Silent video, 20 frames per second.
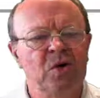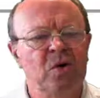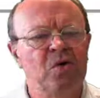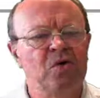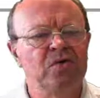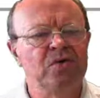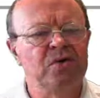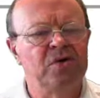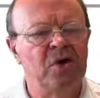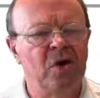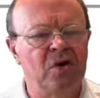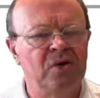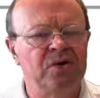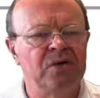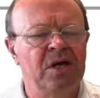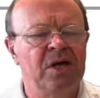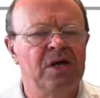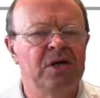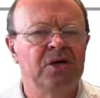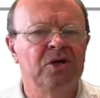called
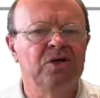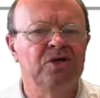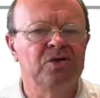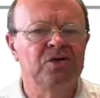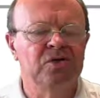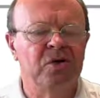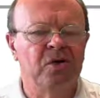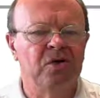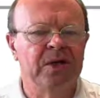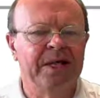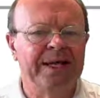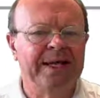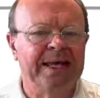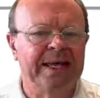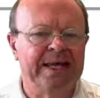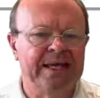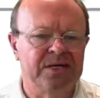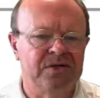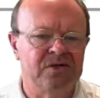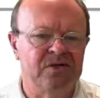non-controlling
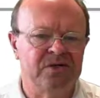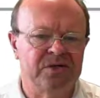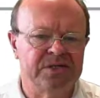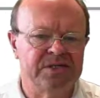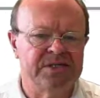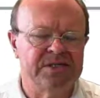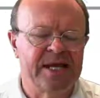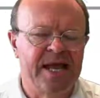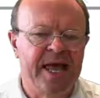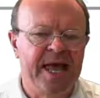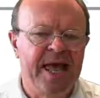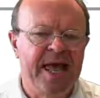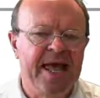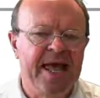interests,